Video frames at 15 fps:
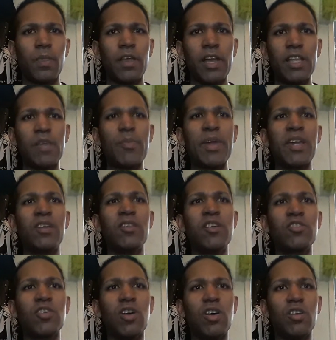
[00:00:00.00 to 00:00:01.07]
And then Becky
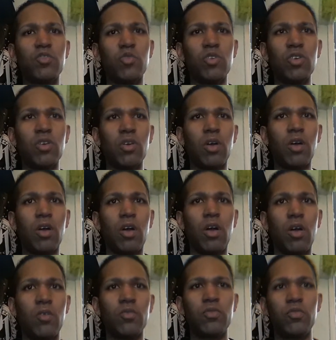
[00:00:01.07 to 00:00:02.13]
Lynch uh, on Twitter
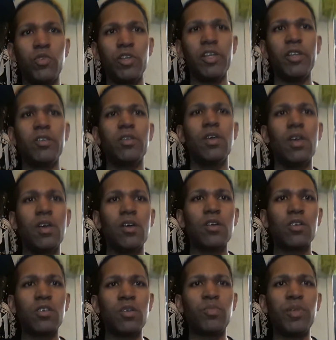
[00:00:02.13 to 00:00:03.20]
uh, tweeted,
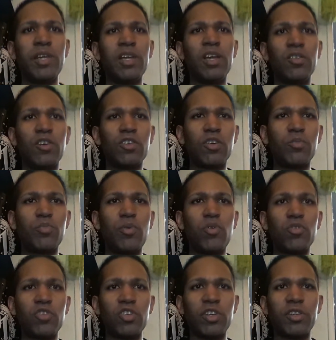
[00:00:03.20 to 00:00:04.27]
complete and utter
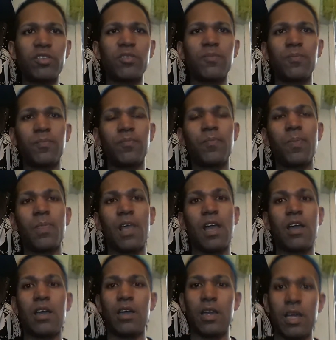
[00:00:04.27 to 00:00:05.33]
bullshit.
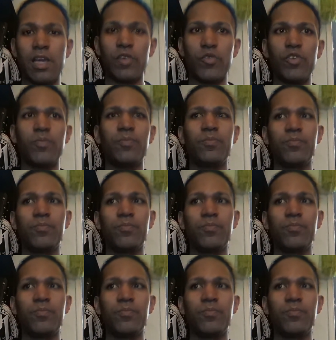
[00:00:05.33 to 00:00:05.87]
I agree.